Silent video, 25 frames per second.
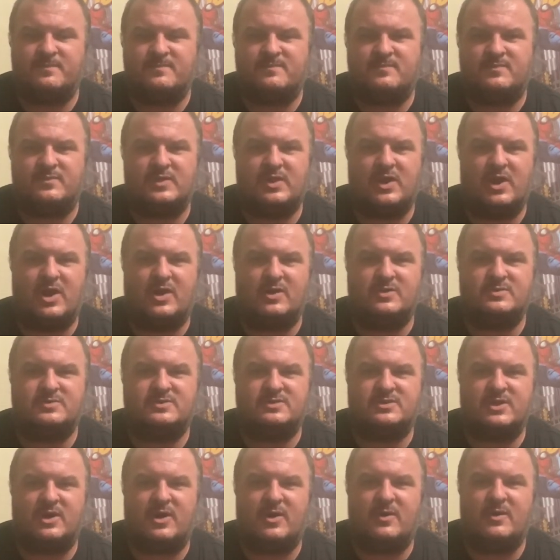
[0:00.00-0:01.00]
you know.
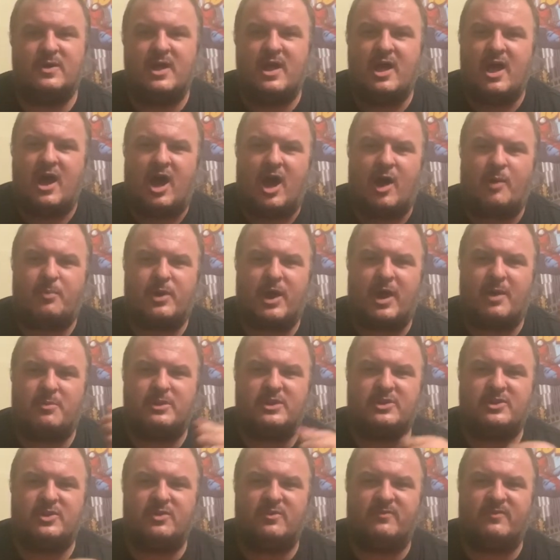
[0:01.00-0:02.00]
So I'll
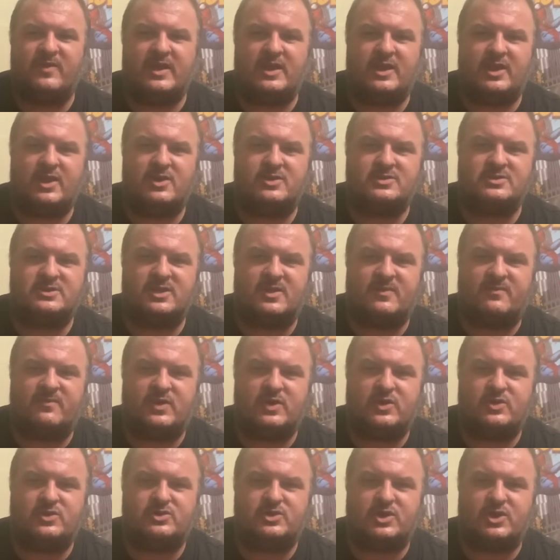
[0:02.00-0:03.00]
probably do videos in the
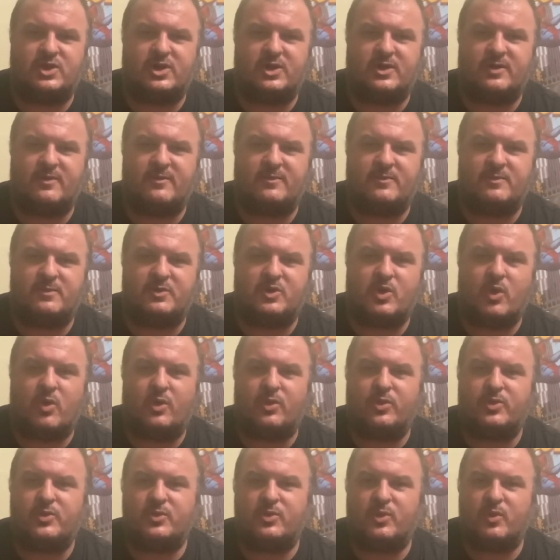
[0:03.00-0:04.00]
future
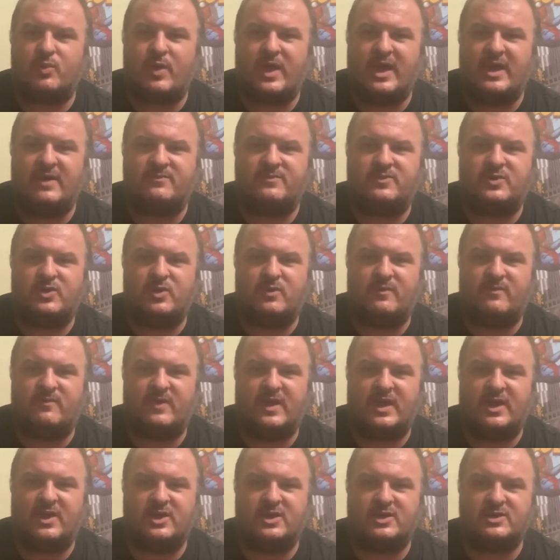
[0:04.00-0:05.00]
going through the Wave 2
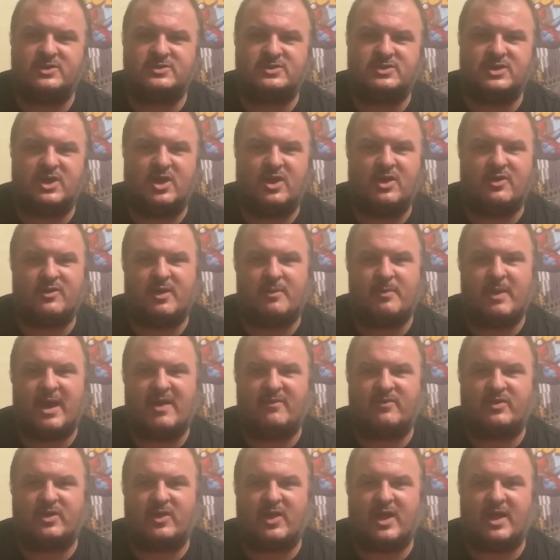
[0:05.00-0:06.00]
figures. You know, I'm
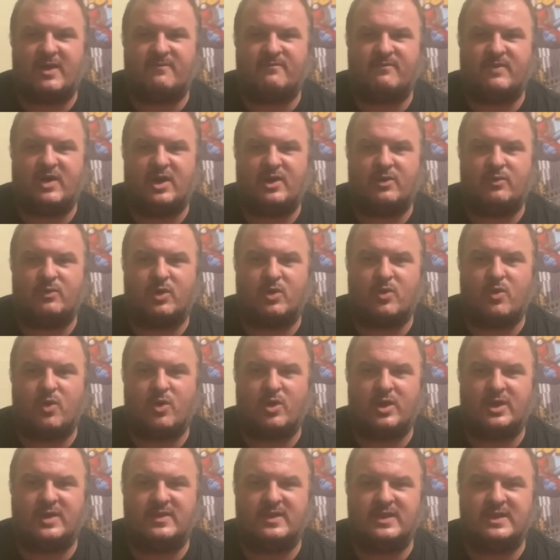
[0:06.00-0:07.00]
having a lot of fun
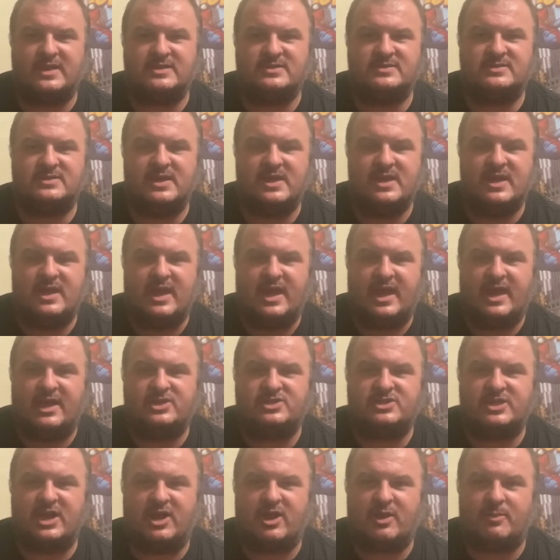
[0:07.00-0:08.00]
recording these and
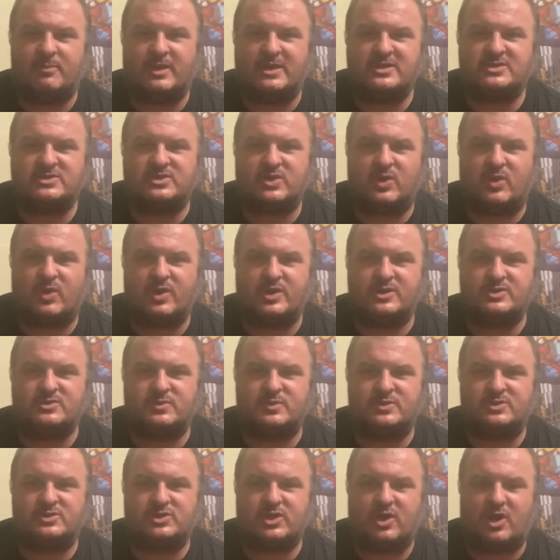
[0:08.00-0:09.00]
sharing my stories
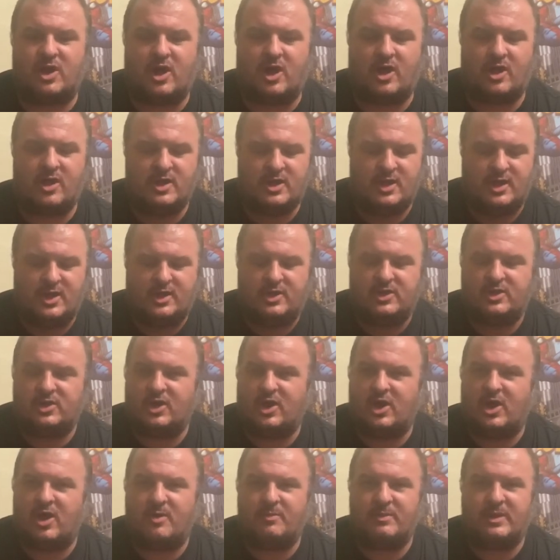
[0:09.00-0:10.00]
with y'all. You
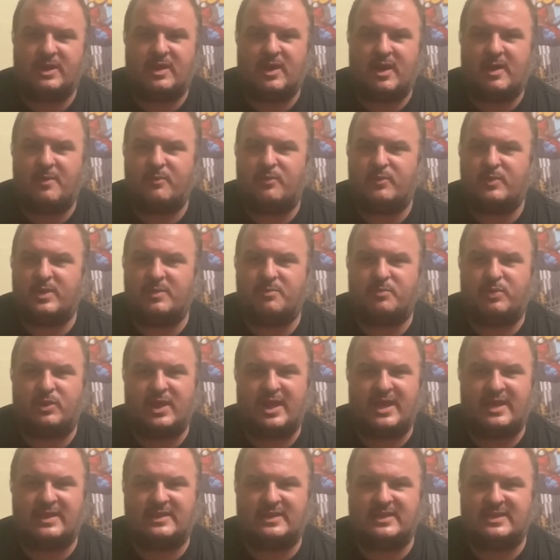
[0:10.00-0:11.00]
know, I mean, we
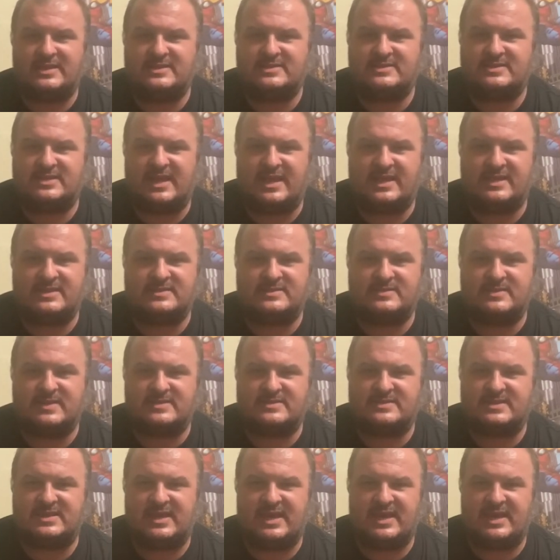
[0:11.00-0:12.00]
played these things
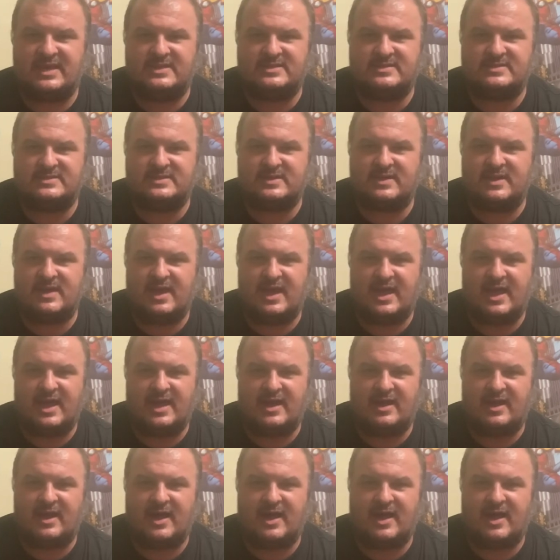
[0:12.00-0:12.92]
as kids, and